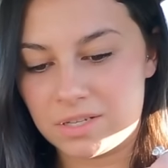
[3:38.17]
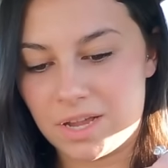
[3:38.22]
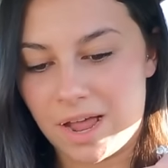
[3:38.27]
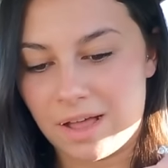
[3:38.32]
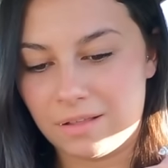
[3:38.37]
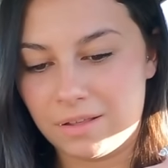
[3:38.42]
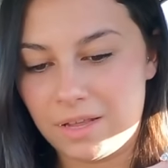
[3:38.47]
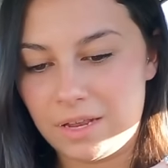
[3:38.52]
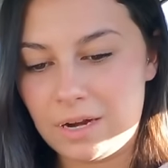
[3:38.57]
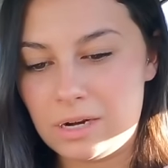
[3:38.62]

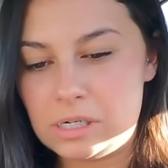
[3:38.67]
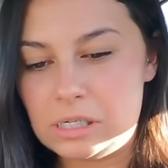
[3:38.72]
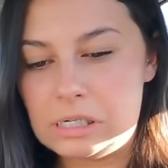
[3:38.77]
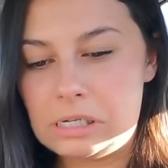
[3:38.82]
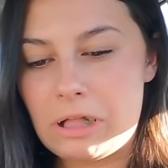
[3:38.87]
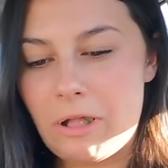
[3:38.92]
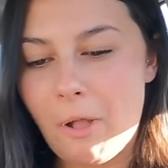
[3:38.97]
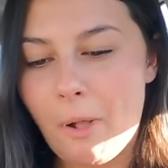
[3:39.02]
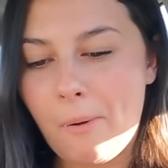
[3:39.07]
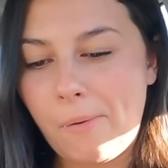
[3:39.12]
salad.
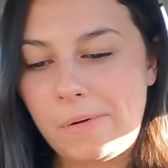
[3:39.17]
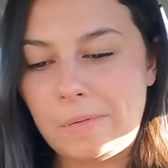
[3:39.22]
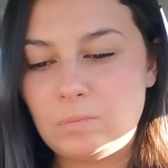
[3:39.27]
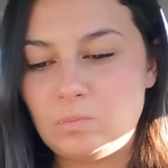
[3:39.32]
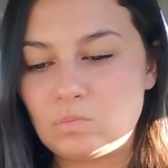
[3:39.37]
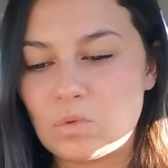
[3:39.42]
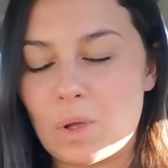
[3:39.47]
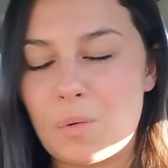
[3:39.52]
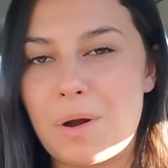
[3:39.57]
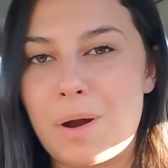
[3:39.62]

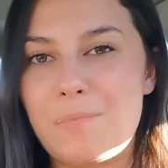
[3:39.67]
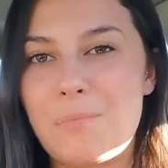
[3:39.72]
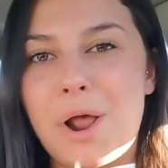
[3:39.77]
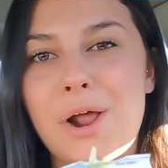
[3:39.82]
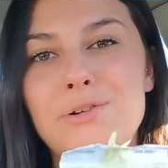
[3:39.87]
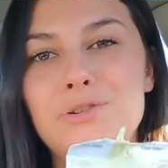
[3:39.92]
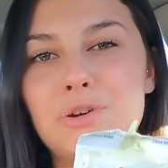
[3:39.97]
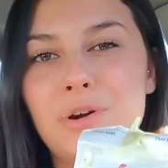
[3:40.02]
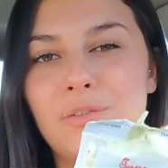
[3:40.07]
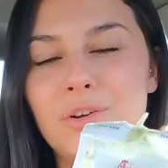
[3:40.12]
I'm
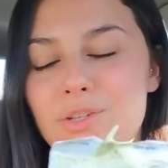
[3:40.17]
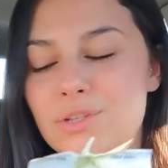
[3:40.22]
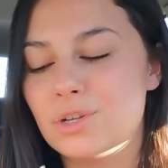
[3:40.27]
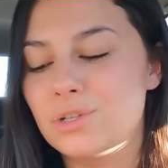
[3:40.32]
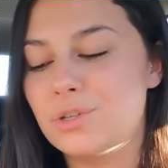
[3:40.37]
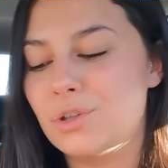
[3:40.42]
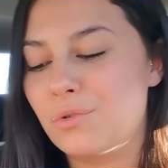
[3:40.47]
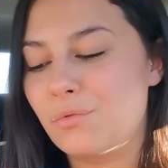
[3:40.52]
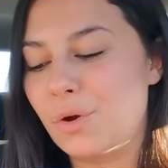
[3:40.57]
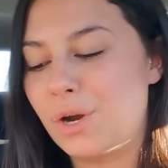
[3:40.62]
not sure if it's
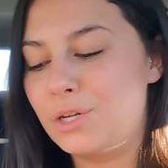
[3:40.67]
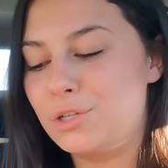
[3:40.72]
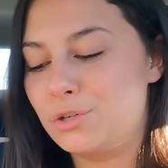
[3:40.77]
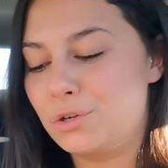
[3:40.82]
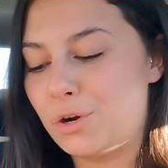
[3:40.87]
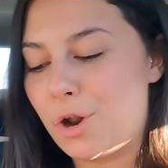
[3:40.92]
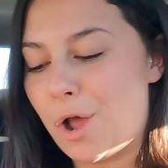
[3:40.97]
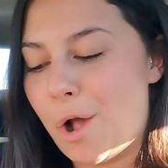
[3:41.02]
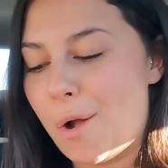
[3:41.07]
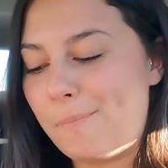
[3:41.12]
because of the ranch
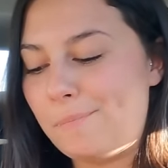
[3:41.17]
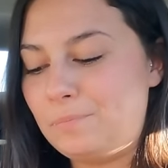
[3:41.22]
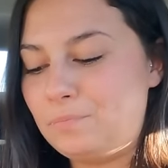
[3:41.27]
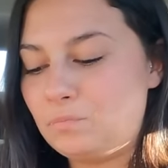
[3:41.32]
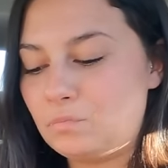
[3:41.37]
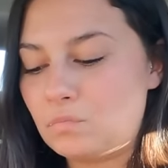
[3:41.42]
or not.